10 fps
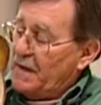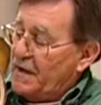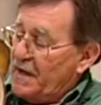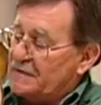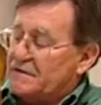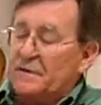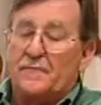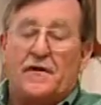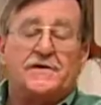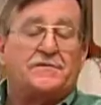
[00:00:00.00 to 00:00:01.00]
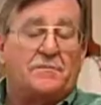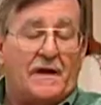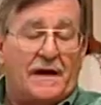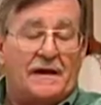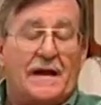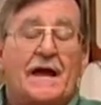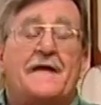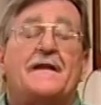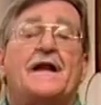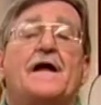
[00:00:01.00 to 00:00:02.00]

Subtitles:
against the bridge plate that